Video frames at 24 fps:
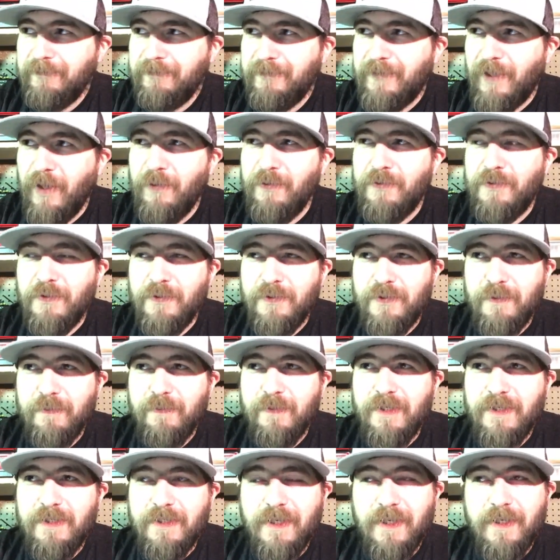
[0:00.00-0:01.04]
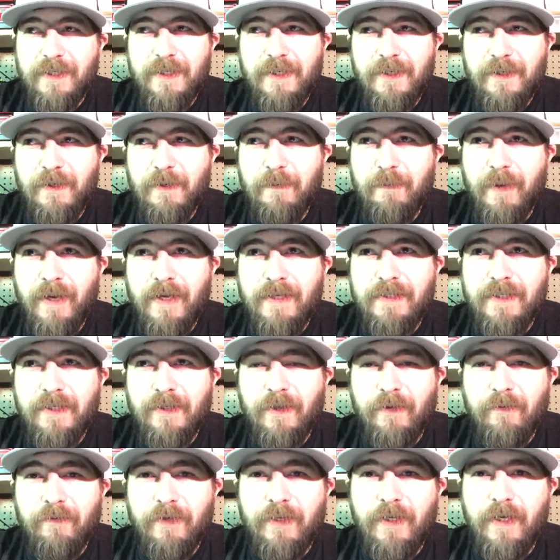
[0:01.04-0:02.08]
Those are some discontinued baits I'd
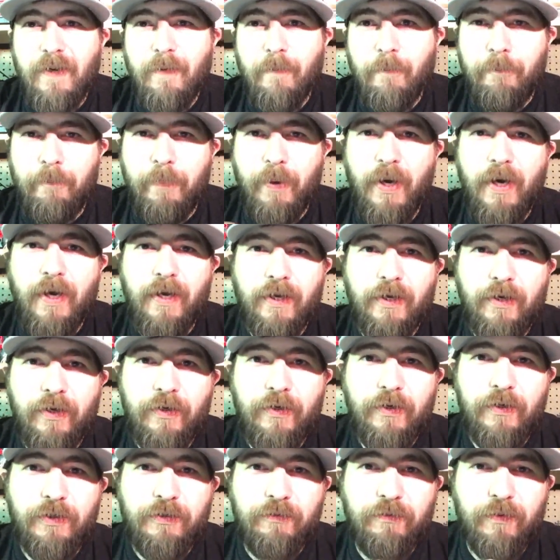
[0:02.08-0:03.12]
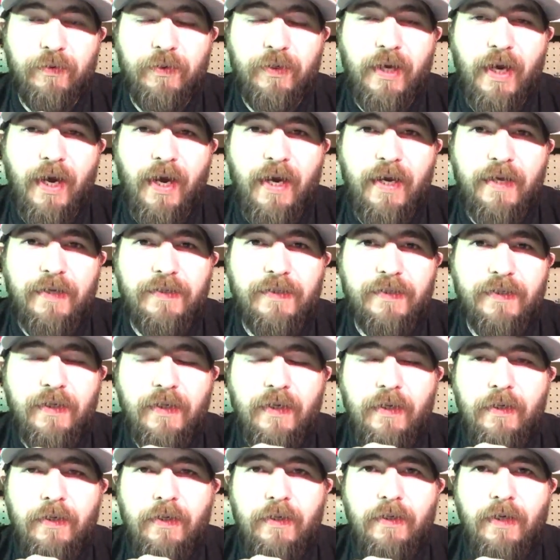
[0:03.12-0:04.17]
love to get. But good news for you guys.
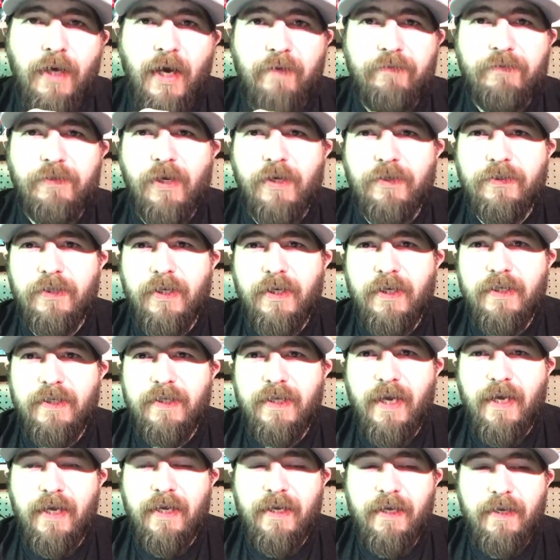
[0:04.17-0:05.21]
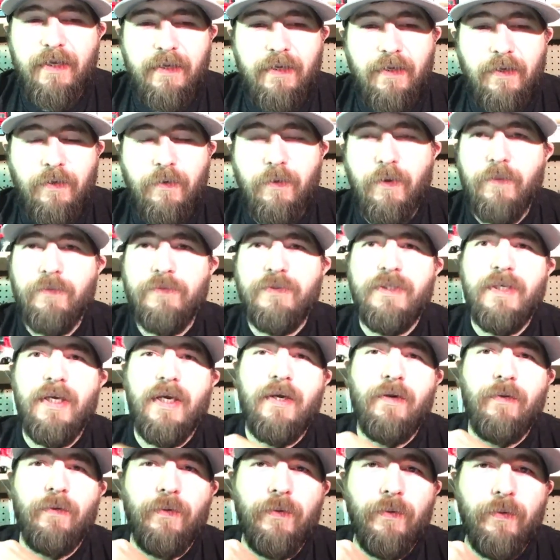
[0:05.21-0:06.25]
I've talked to Hideki, who owns
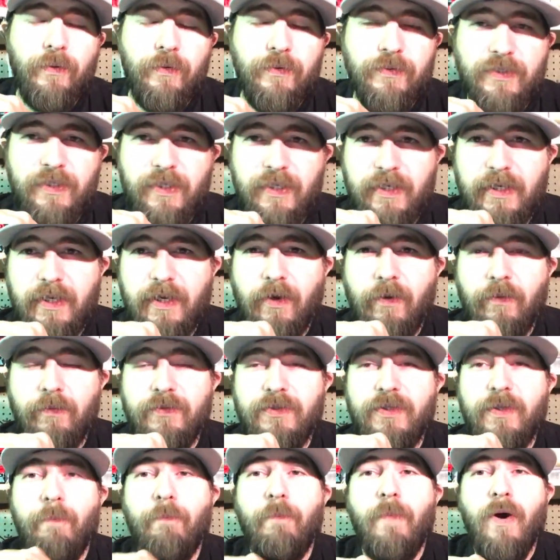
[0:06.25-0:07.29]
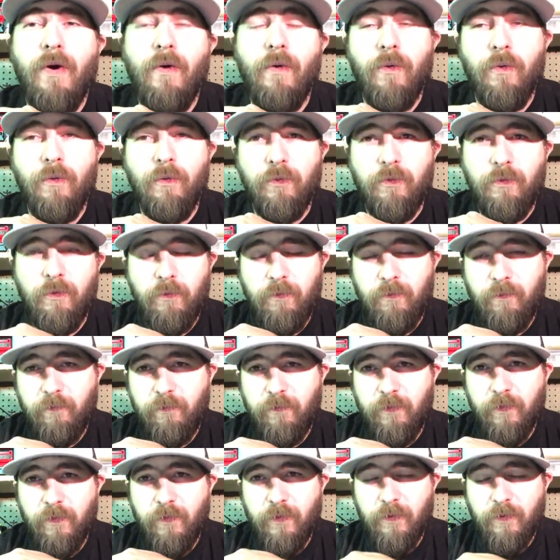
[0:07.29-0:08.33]
Tech Allures. He owns the mold
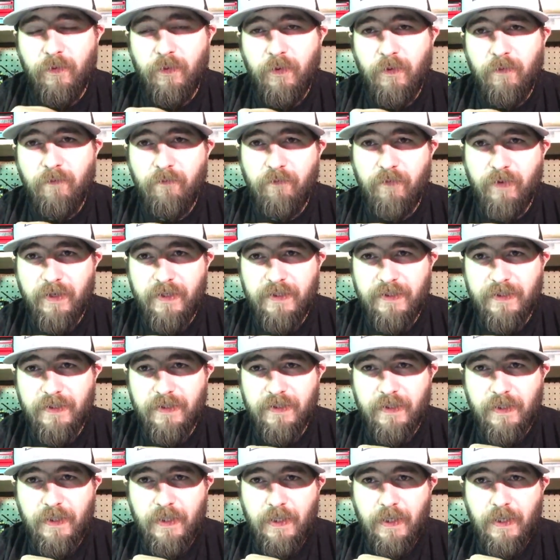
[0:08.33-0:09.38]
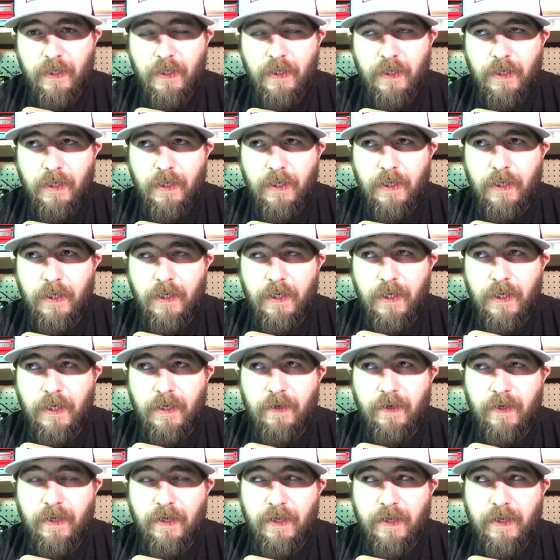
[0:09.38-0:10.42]
for the Vixen. That's